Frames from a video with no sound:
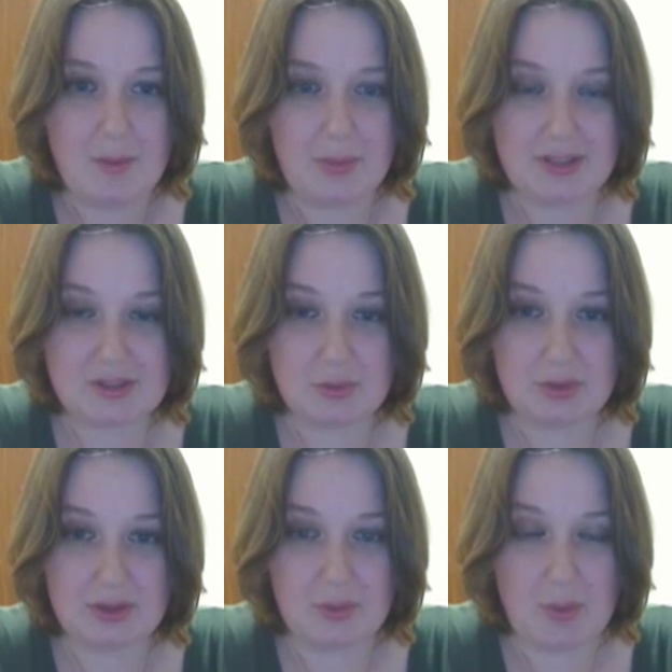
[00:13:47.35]
But it's a
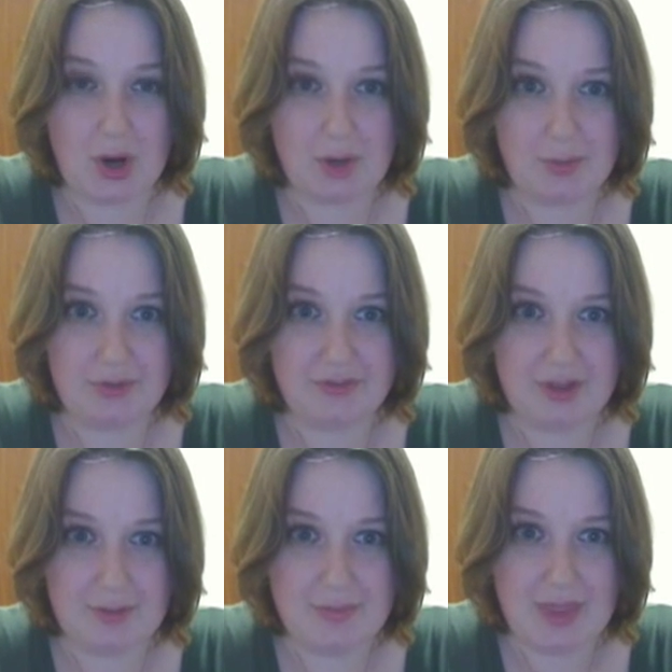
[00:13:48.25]
really remarkable
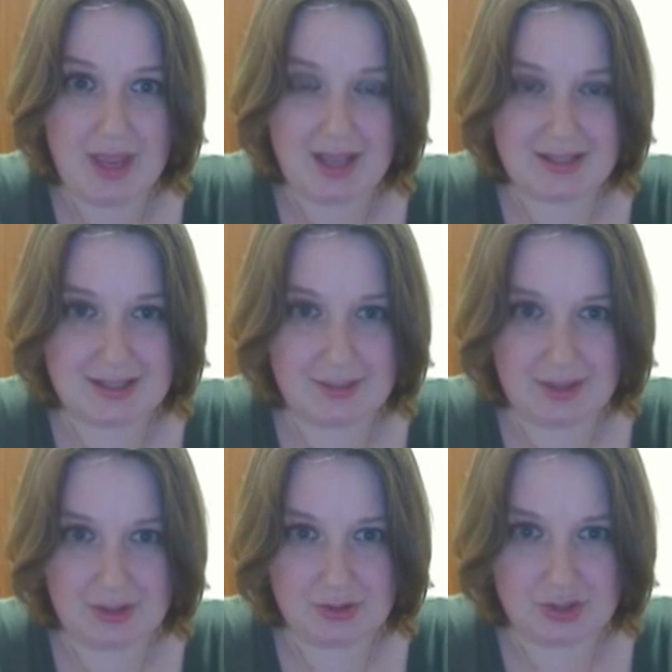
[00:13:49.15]
film. It's
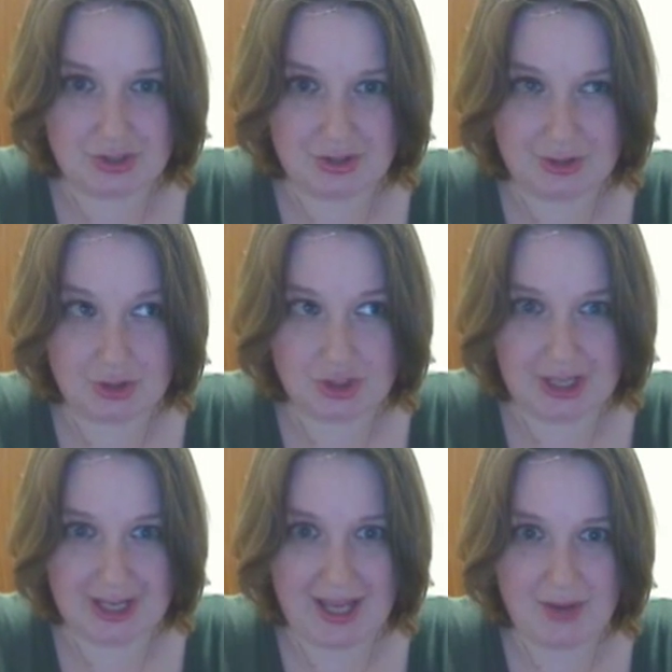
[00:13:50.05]
something you should
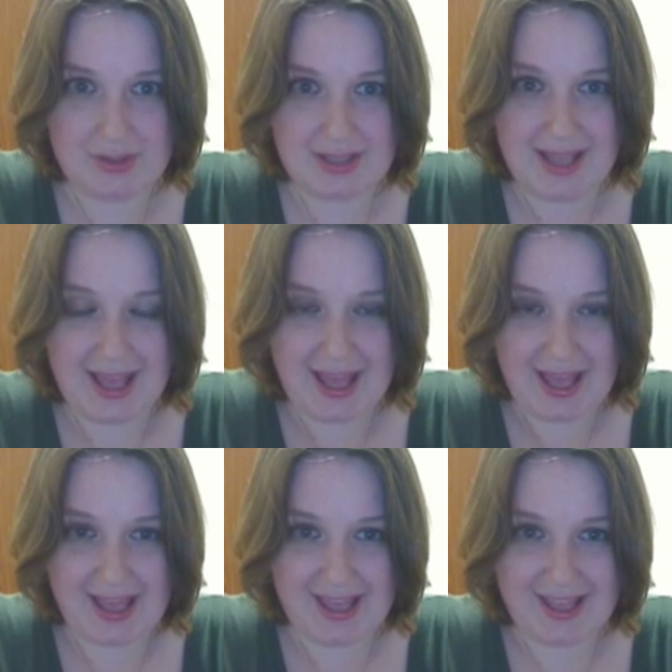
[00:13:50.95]
check out.
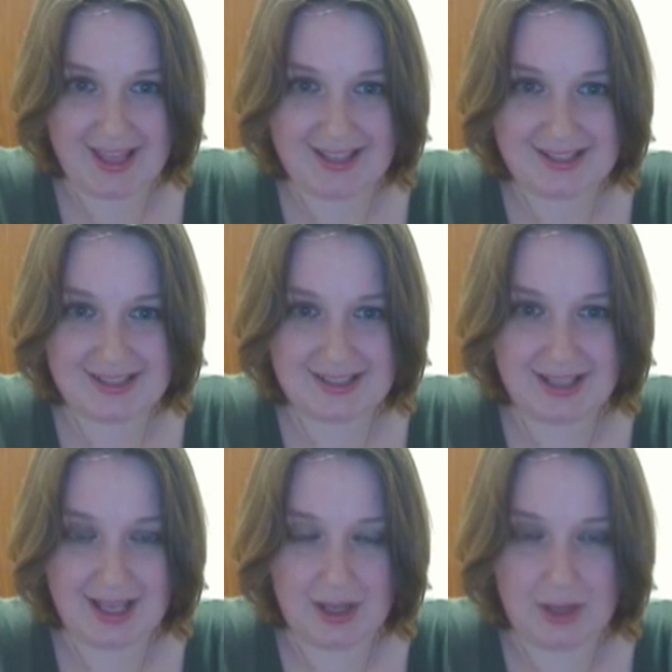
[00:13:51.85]
And
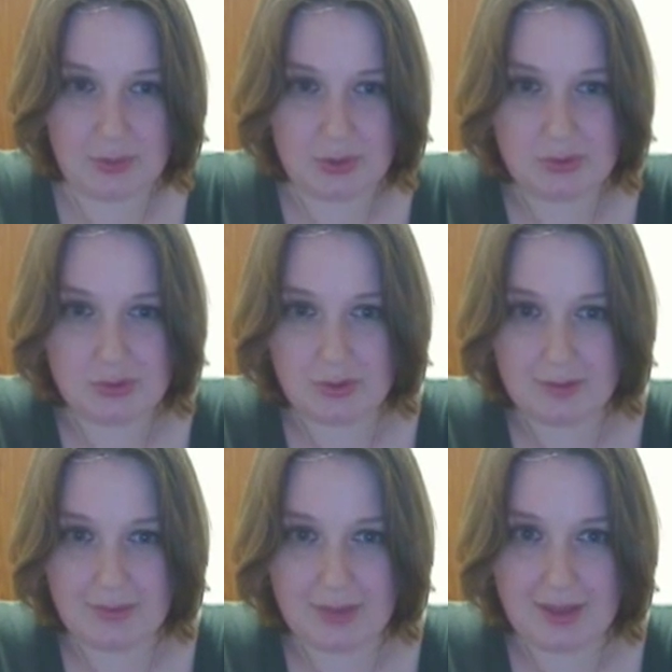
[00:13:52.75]
I hope you
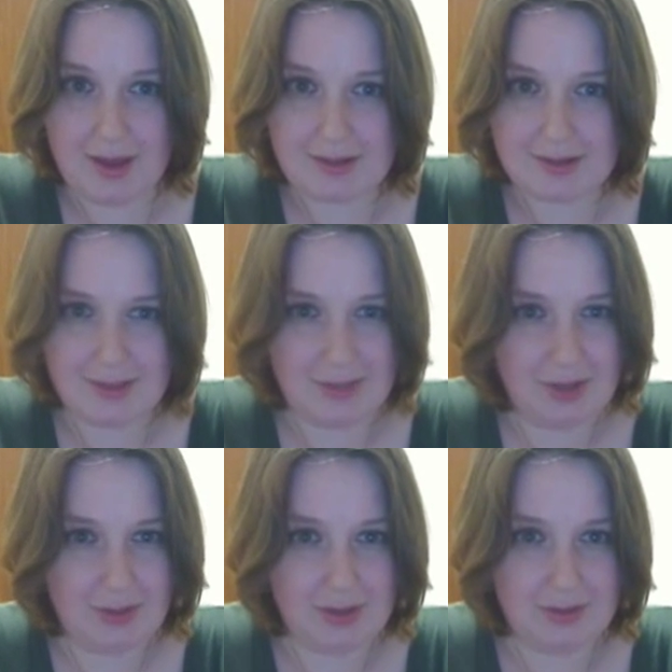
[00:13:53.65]
enjoyed my thoughts. Let me
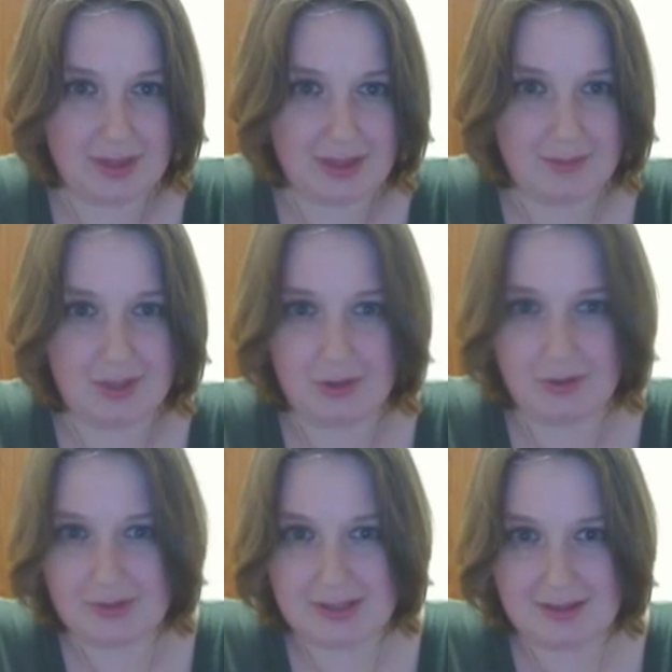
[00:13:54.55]
know what you think. Let me know
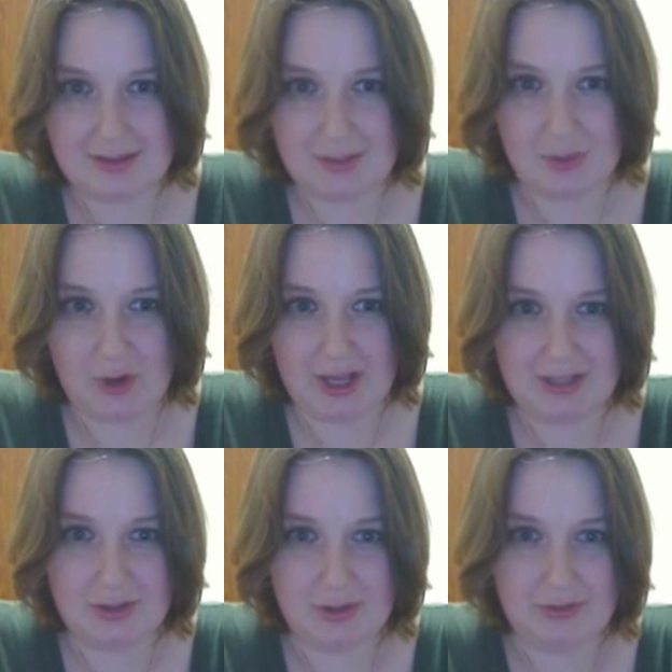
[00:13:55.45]
if you see it the same way I
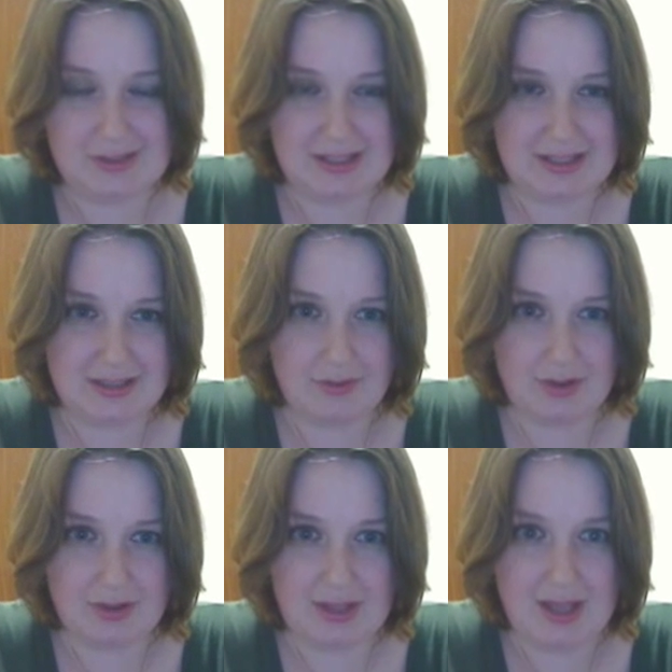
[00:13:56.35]
do, if you see it
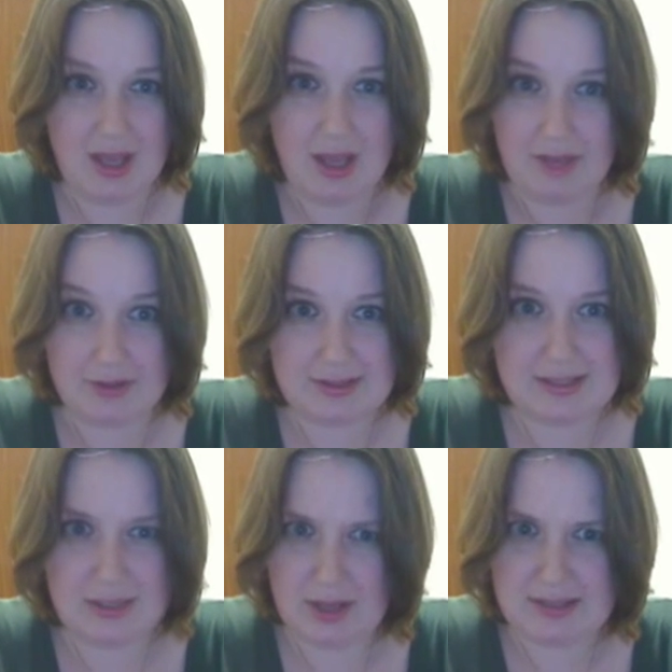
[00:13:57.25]
differently, if you can
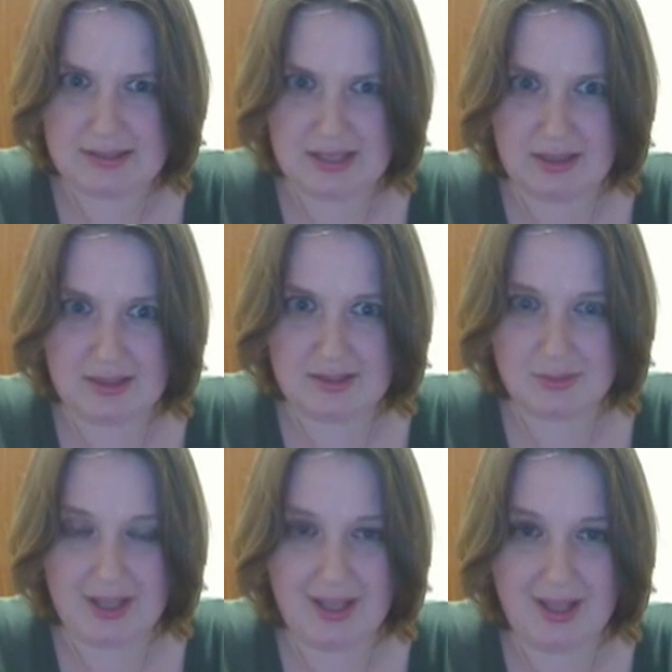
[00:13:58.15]
see why I see it this
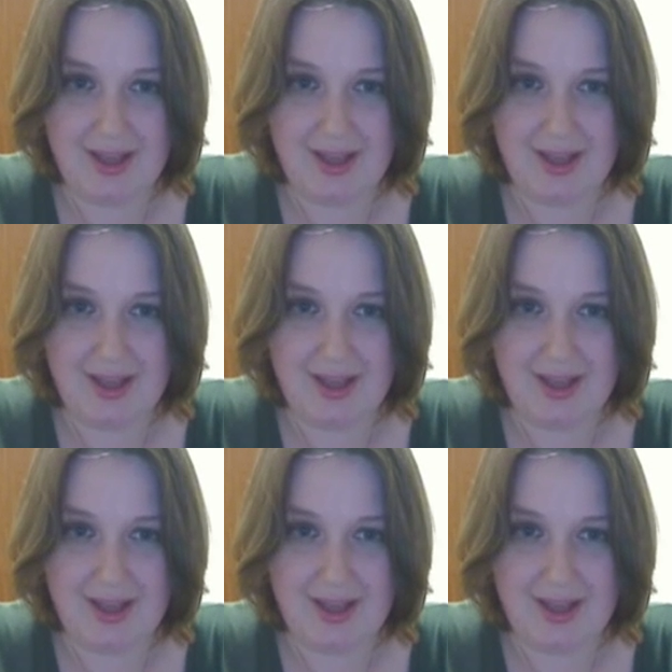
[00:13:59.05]
way.